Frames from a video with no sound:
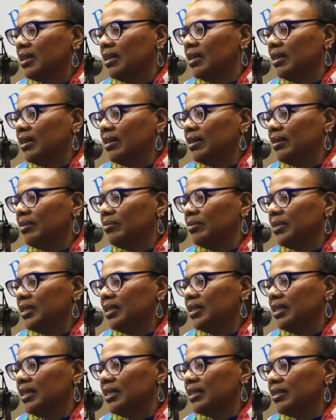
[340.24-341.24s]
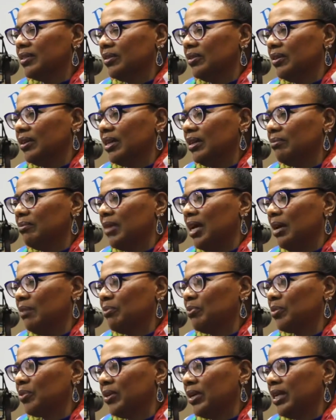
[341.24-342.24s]
Um, and so I'm, I'm
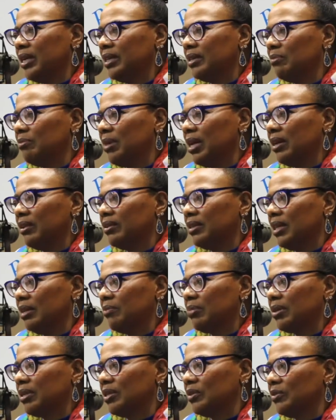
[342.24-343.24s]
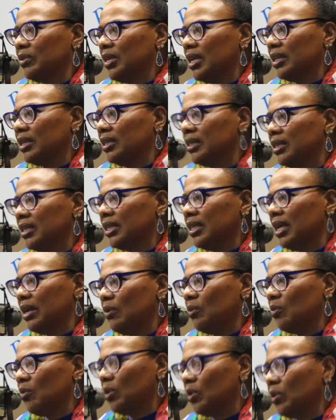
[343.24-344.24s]
praying about that because when I look at
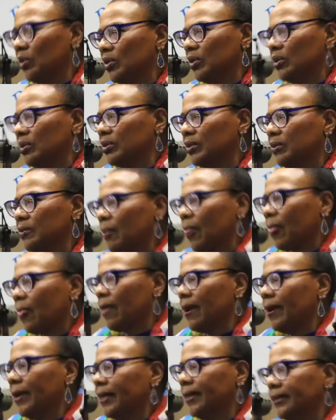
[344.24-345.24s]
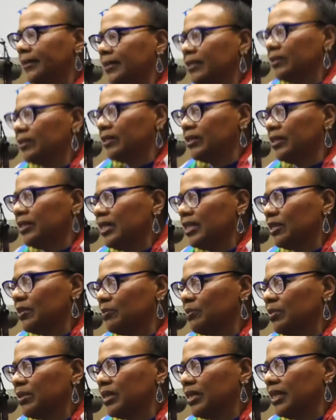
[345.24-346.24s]
our world, uh, there's a
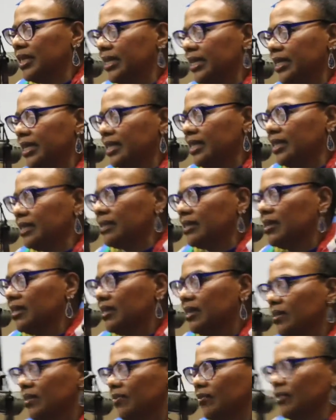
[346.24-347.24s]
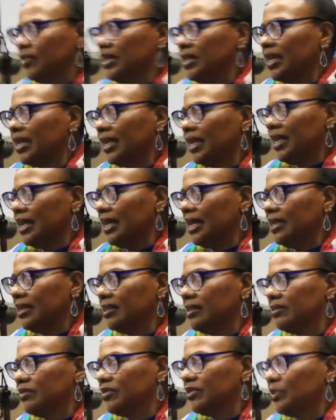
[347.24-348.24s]
desperate need for that
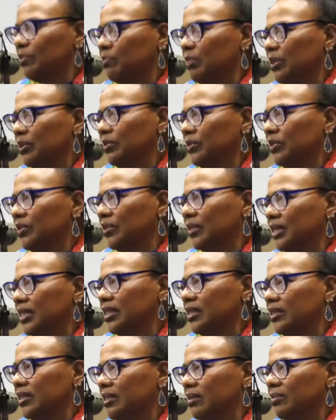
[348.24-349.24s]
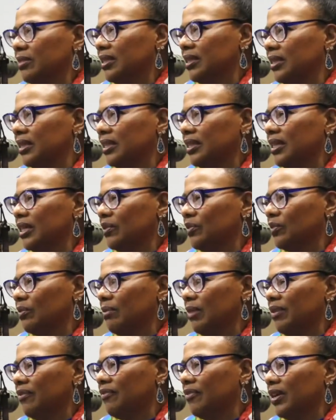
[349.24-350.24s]
kind of spiritual leadership. I think that's what
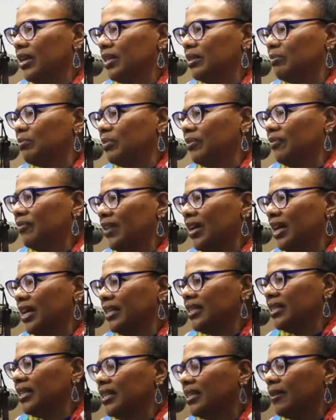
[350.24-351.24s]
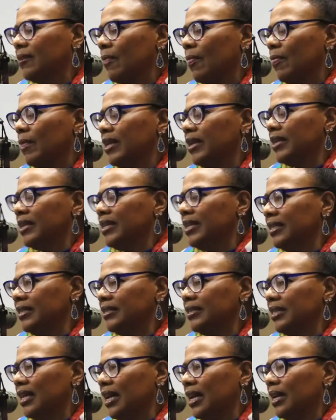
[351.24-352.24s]
my father provided mm-hmm. in
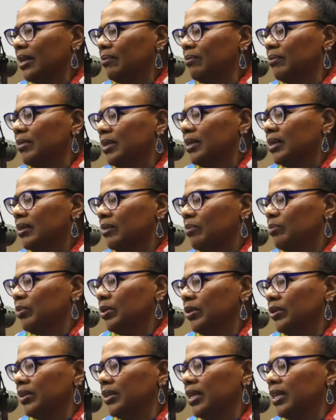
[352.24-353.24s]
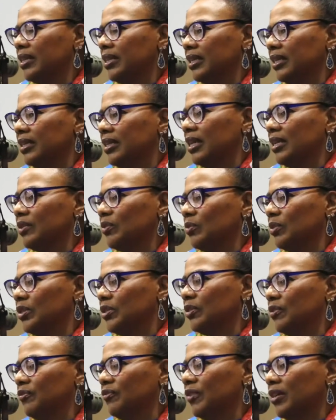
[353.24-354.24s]
his time period. I think that's
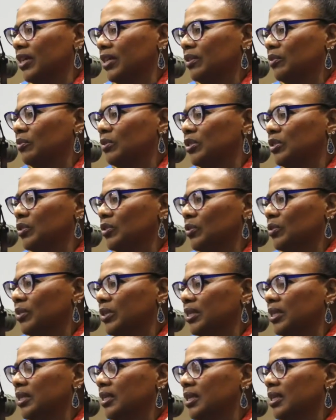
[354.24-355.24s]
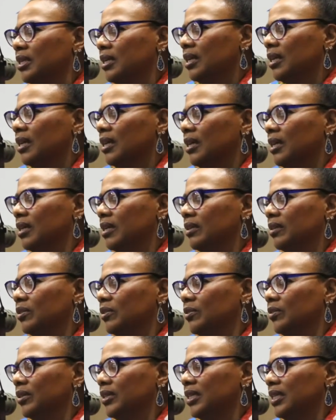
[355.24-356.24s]
what your father was doing uh,
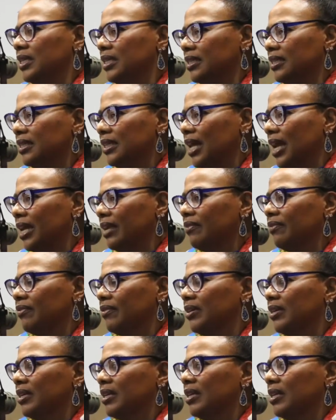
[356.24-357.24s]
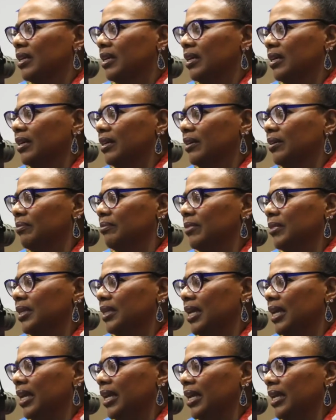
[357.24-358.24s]
during his life. Um,
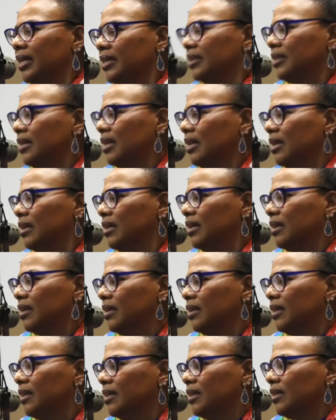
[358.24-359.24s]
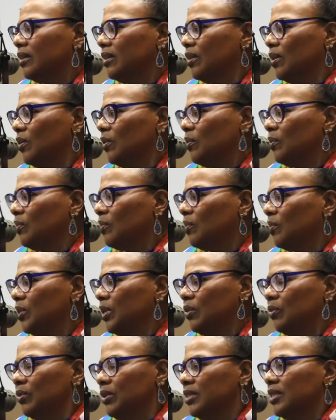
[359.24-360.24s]
and, uh, you know,
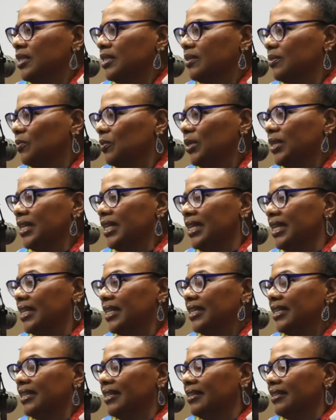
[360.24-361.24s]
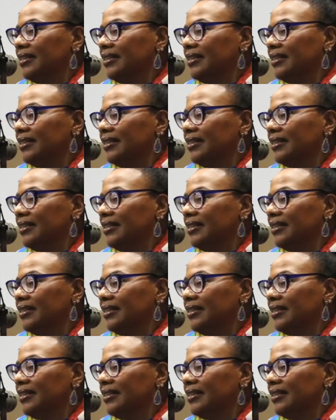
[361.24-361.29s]
we, we just, we need it.